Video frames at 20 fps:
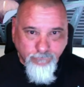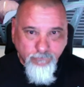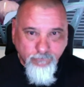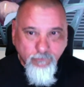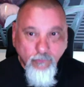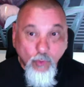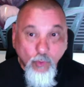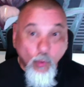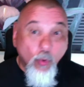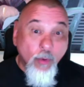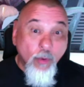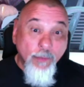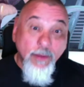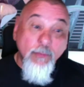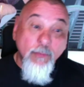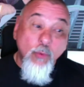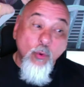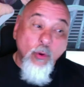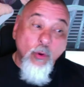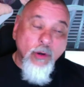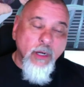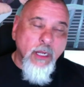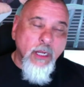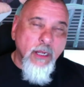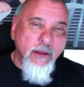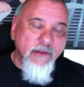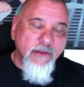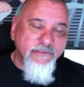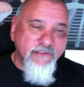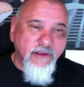or be more
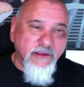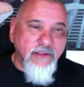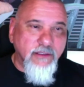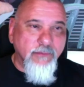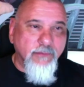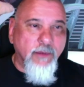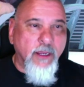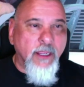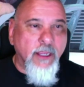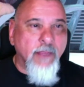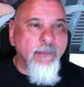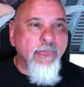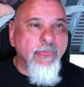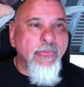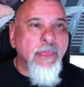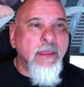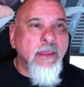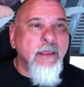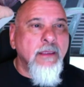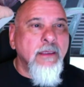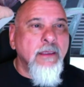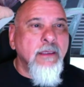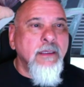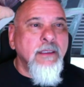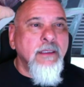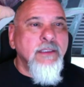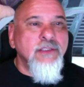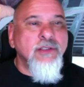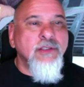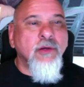affected by it.
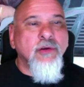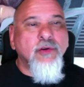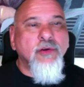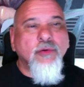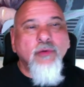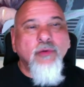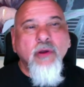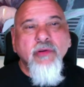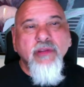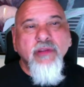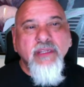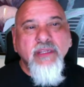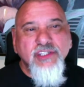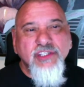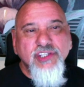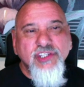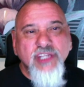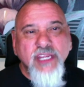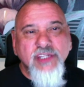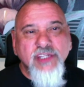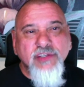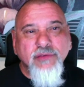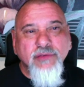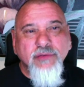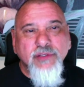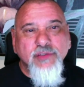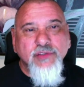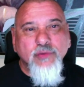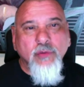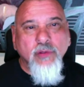So corona initiation
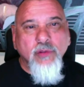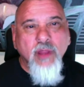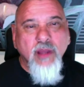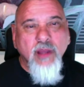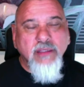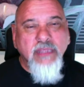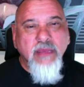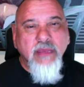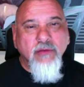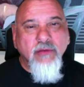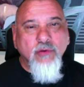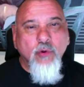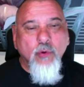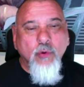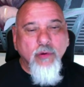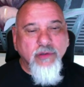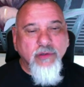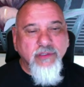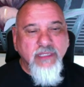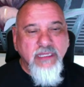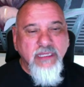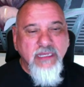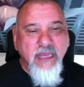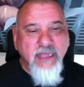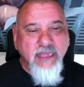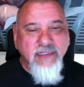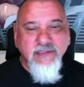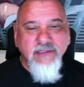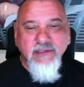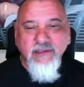ritual, lockdown, quarantine,
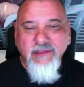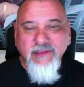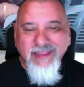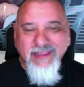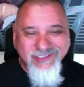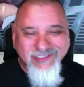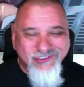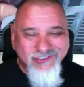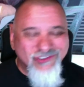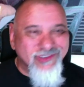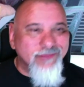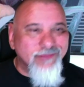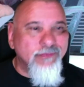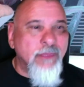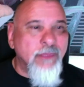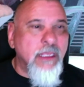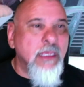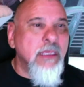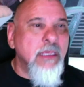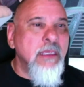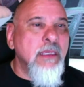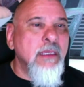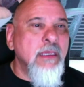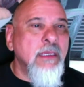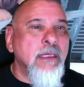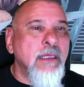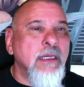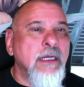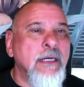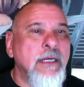isolation.
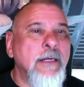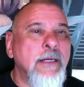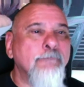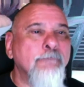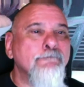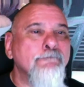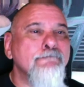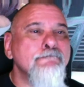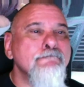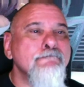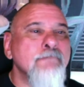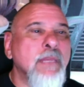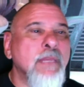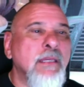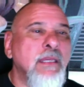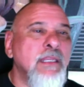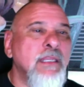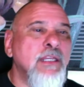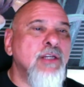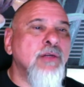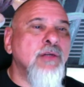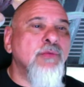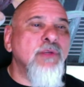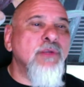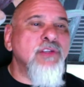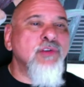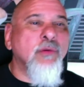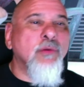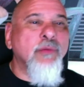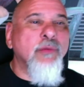Any good
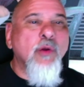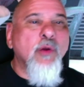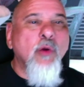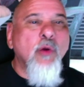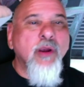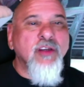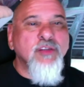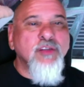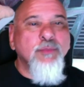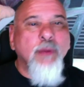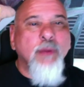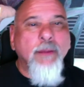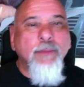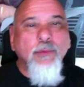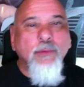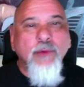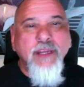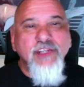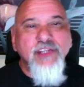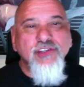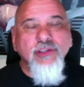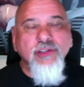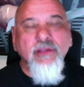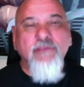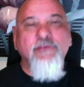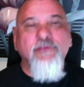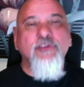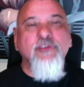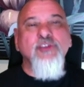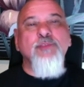ritual requires preparation. The
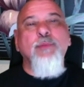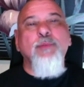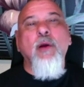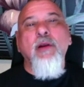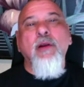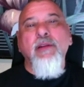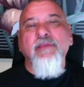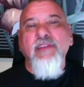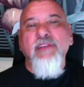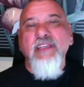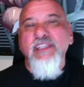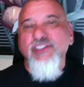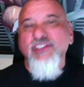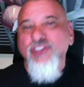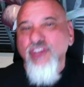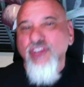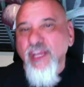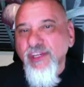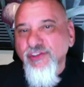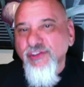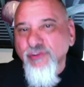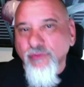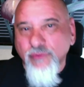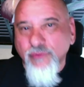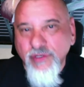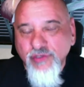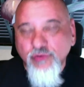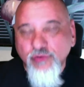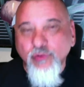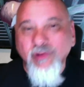first part of initiation
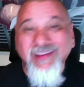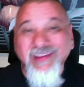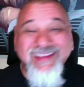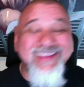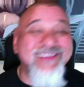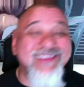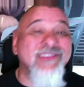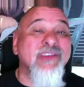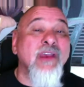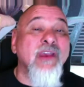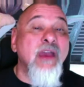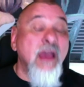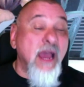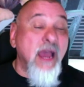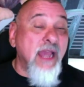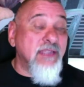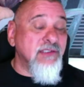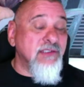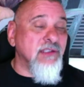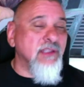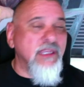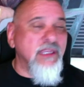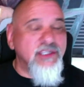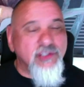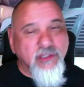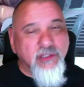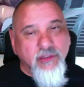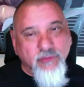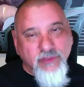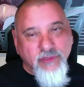ritual is
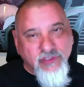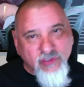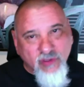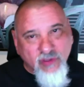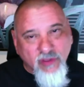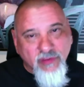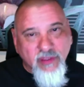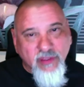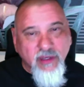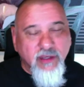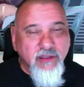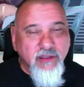isolation, and we saw that in the